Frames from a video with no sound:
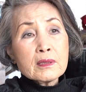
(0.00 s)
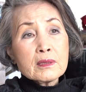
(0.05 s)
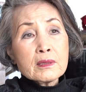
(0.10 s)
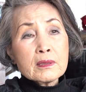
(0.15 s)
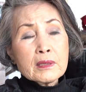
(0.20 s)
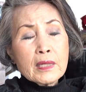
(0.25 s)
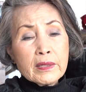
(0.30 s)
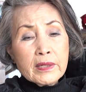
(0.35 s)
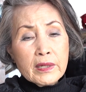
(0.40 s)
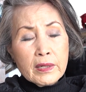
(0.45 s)

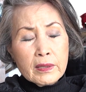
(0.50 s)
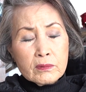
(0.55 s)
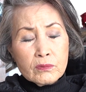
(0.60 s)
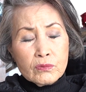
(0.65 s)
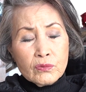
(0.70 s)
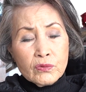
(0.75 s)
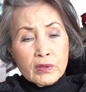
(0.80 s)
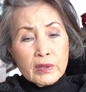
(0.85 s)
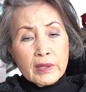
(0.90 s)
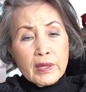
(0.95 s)
not
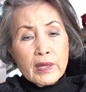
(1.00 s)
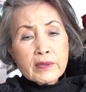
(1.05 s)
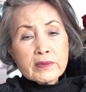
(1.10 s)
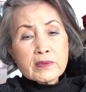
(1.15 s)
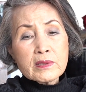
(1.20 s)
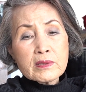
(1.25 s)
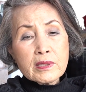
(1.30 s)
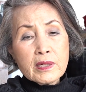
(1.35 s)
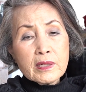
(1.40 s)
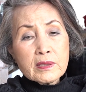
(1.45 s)
doing
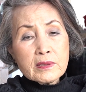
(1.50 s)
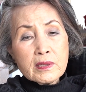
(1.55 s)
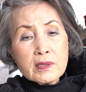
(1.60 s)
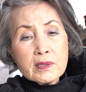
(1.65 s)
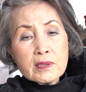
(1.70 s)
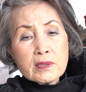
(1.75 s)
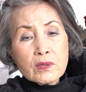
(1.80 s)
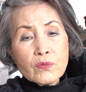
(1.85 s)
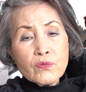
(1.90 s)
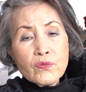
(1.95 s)
exercise
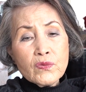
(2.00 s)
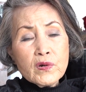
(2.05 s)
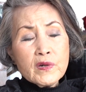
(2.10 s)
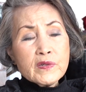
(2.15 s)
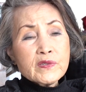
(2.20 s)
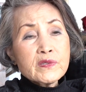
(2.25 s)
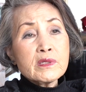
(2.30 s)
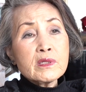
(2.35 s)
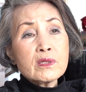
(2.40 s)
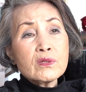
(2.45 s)
is the
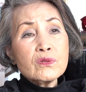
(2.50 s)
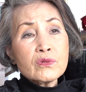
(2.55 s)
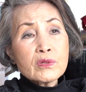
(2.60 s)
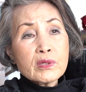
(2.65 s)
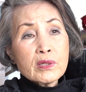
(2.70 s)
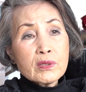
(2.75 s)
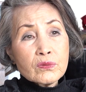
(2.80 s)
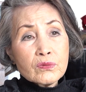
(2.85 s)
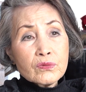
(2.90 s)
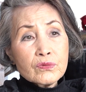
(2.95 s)
worst thing you
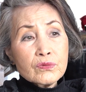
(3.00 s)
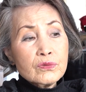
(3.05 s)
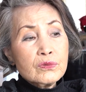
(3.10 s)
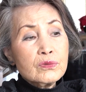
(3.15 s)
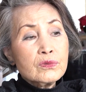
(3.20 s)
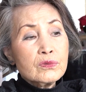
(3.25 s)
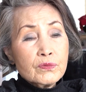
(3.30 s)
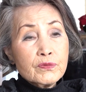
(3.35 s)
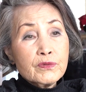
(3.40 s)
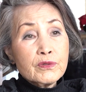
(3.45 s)
can do
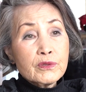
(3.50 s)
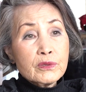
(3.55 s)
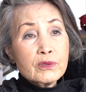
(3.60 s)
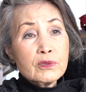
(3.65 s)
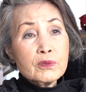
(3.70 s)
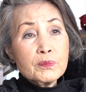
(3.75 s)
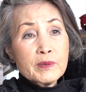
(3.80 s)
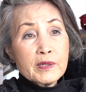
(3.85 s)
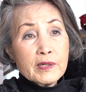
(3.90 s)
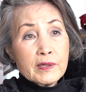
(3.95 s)
for
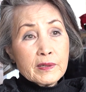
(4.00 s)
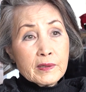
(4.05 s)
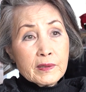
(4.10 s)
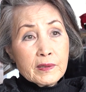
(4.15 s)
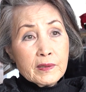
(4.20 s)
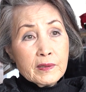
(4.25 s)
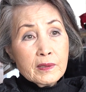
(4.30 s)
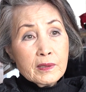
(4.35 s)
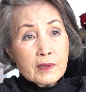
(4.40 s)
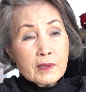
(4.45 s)
your
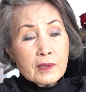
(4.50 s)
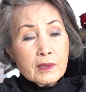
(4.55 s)
body,